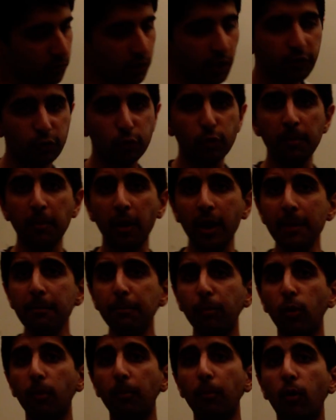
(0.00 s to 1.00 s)
So we might
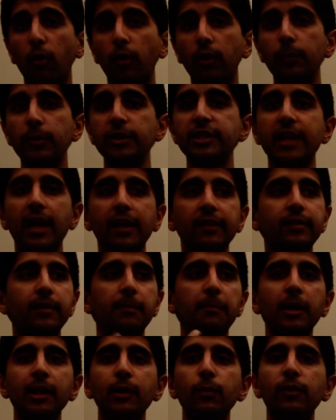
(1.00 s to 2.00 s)
import more, in which case the
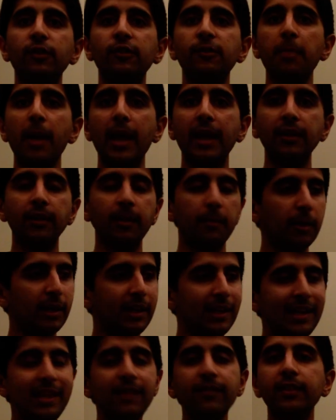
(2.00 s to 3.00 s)
money we spend, the money
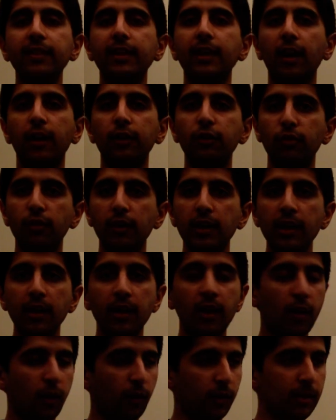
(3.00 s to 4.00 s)
leaving the country
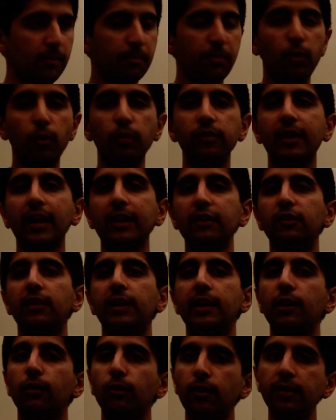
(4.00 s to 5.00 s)
on imports
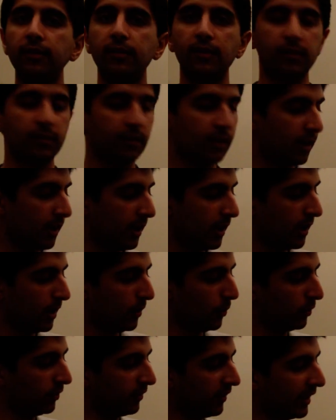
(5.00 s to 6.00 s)
actually increases,
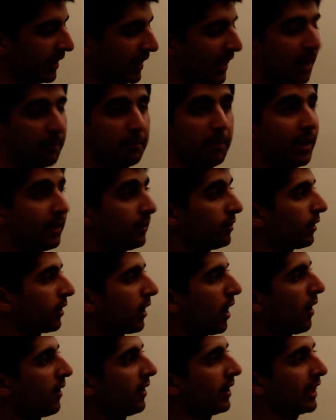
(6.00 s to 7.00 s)
which then again makes our
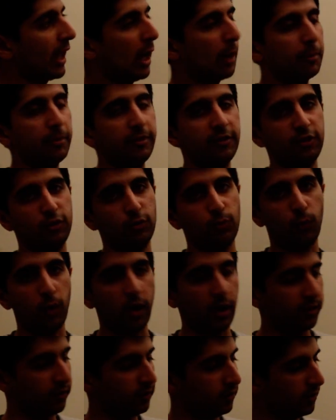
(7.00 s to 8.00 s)
current account position
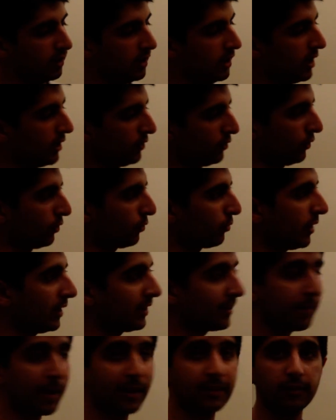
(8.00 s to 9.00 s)
worse. So three
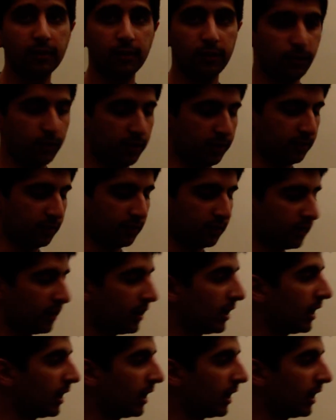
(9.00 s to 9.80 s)
demand side reasons.